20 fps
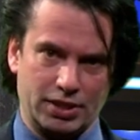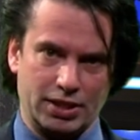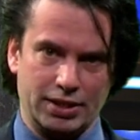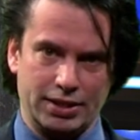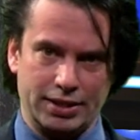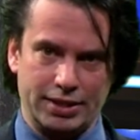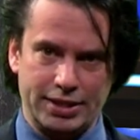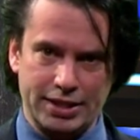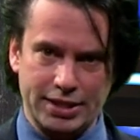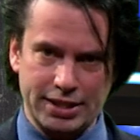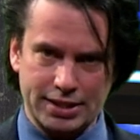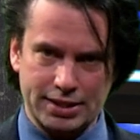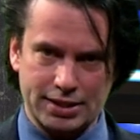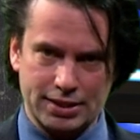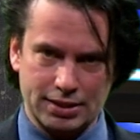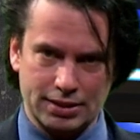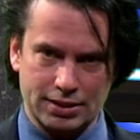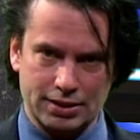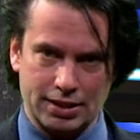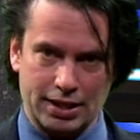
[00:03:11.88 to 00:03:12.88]

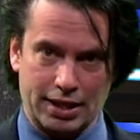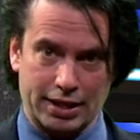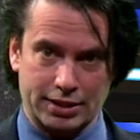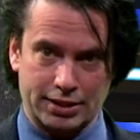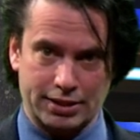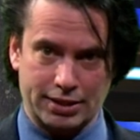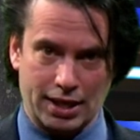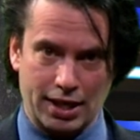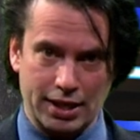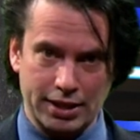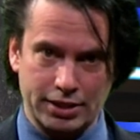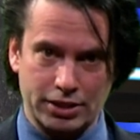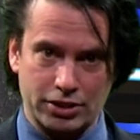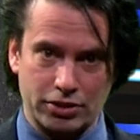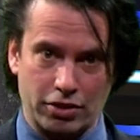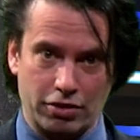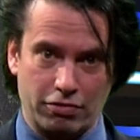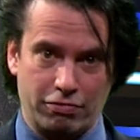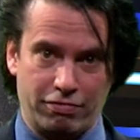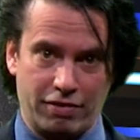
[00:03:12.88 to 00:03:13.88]
This excites
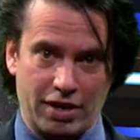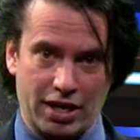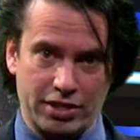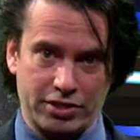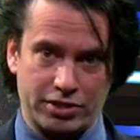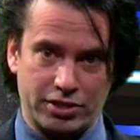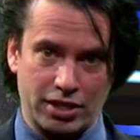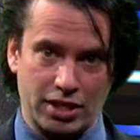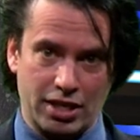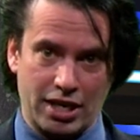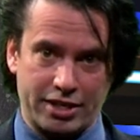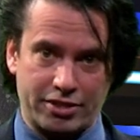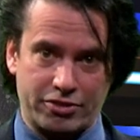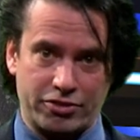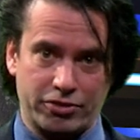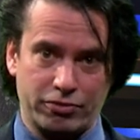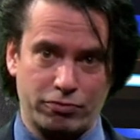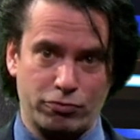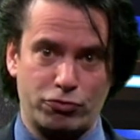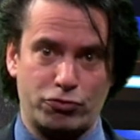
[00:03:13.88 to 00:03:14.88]
a valence
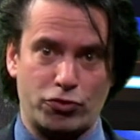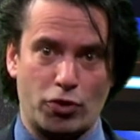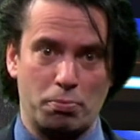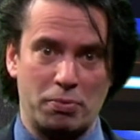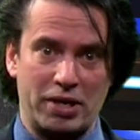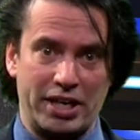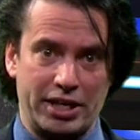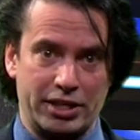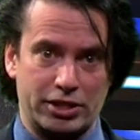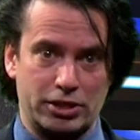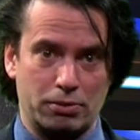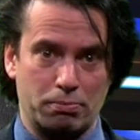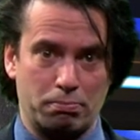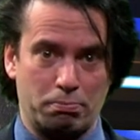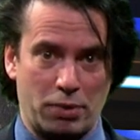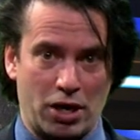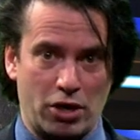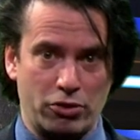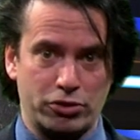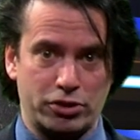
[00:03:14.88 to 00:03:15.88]
electron from its
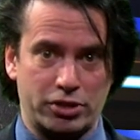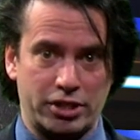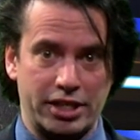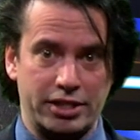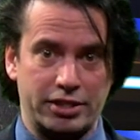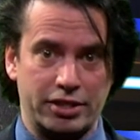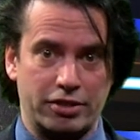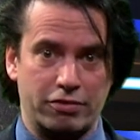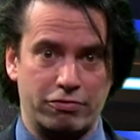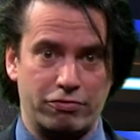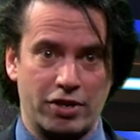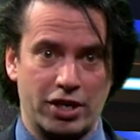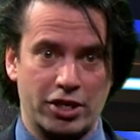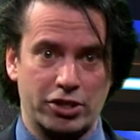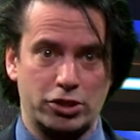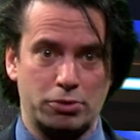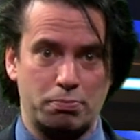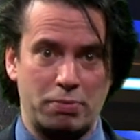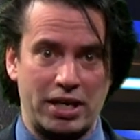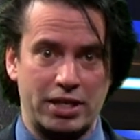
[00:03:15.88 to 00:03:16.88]
bound state in the
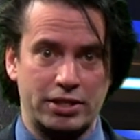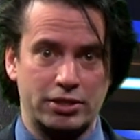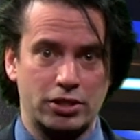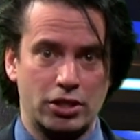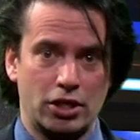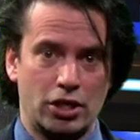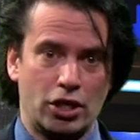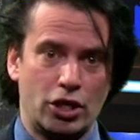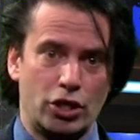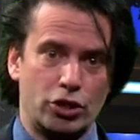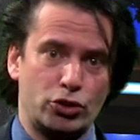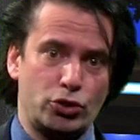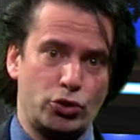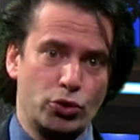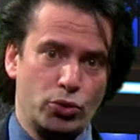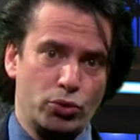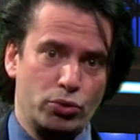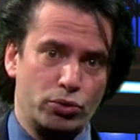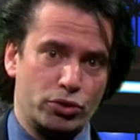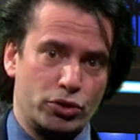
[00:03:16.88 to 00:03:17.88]
valence band
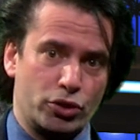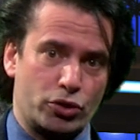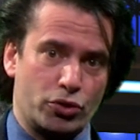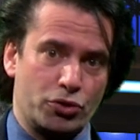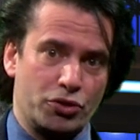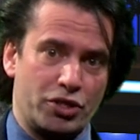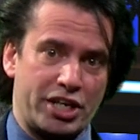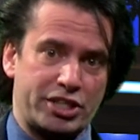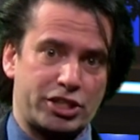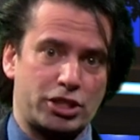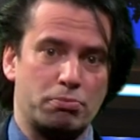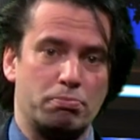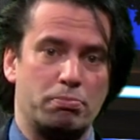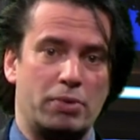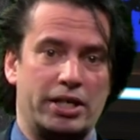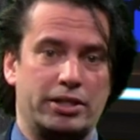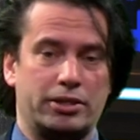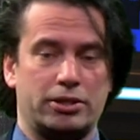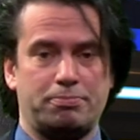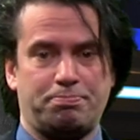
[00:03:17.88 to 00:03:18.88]
to the conduction
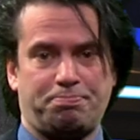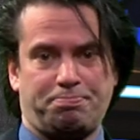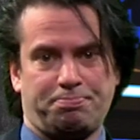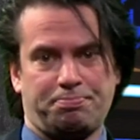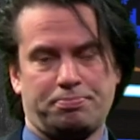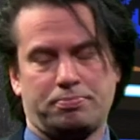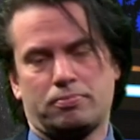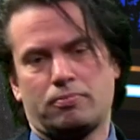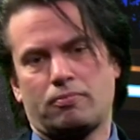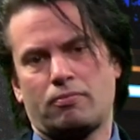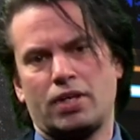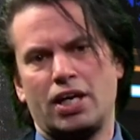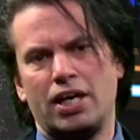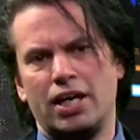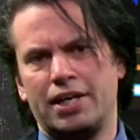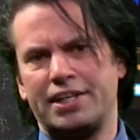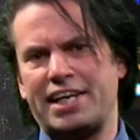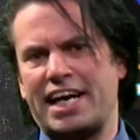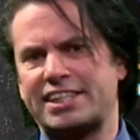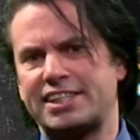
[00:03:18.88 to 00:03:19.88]
band.
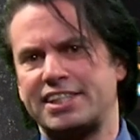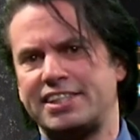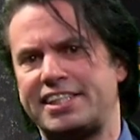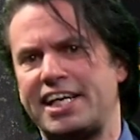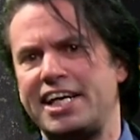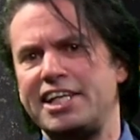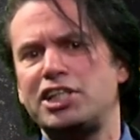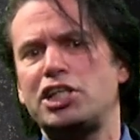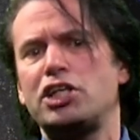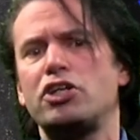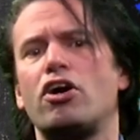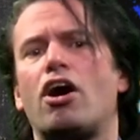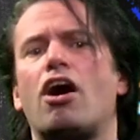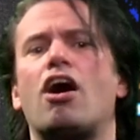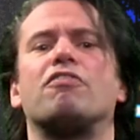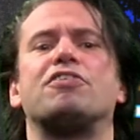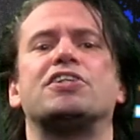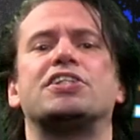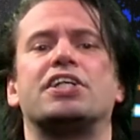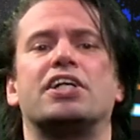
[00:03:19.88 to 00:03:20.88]
The excitation
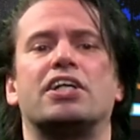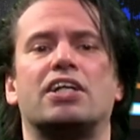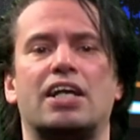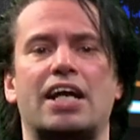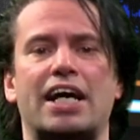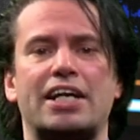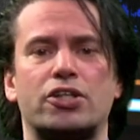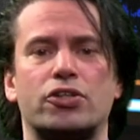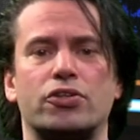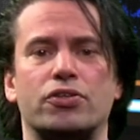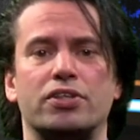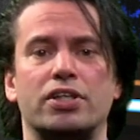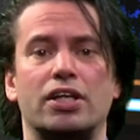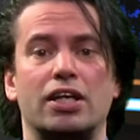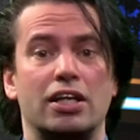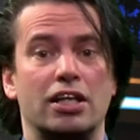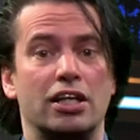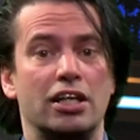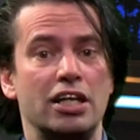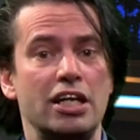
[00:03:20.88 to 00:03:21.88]
of an electron
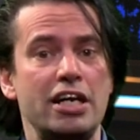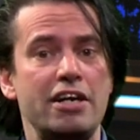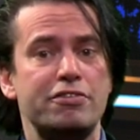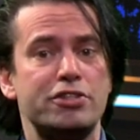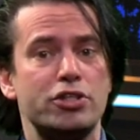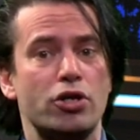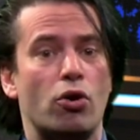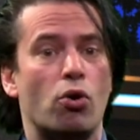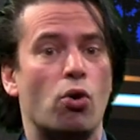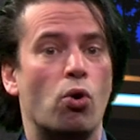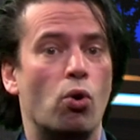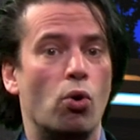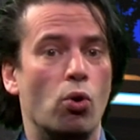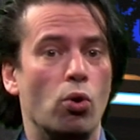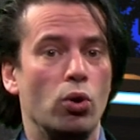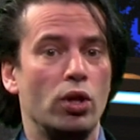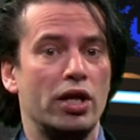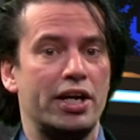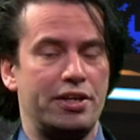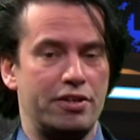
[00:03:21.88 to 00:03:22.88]
leaves a
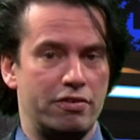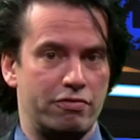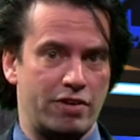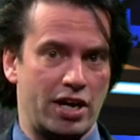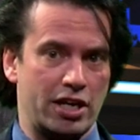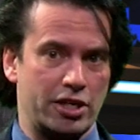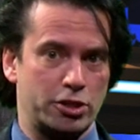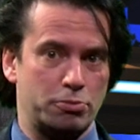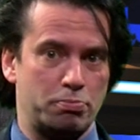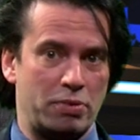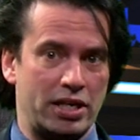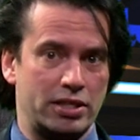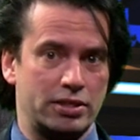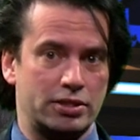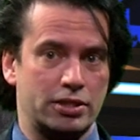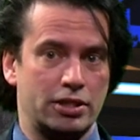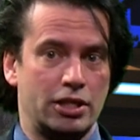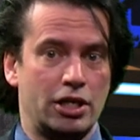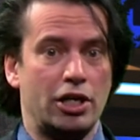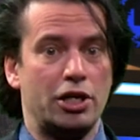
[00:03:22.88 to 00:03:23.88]
hole in the valence
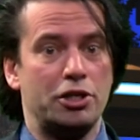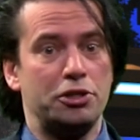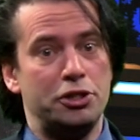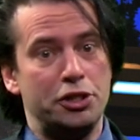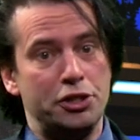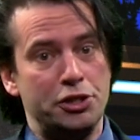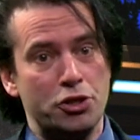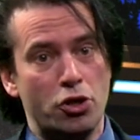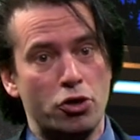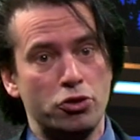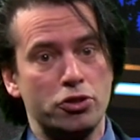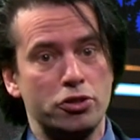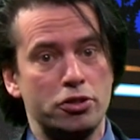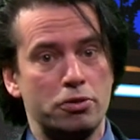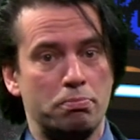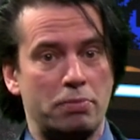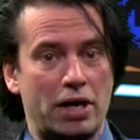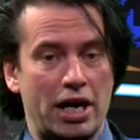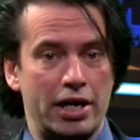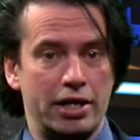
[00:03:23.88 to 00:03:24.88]
band,
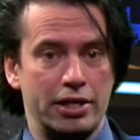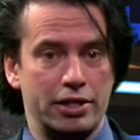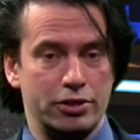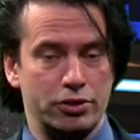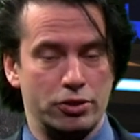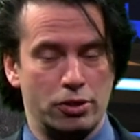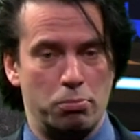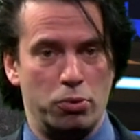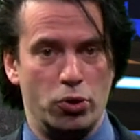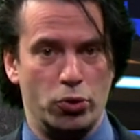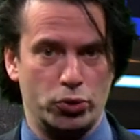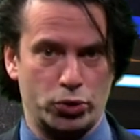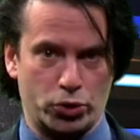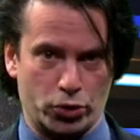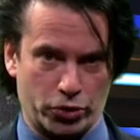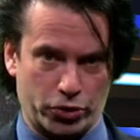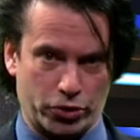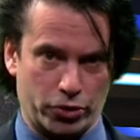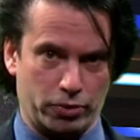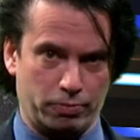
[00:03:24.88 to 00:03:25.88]
denoted by the blue
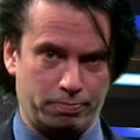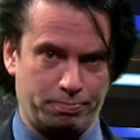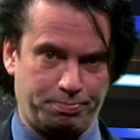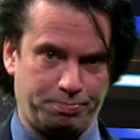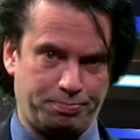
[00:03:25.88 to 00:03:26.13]
circle.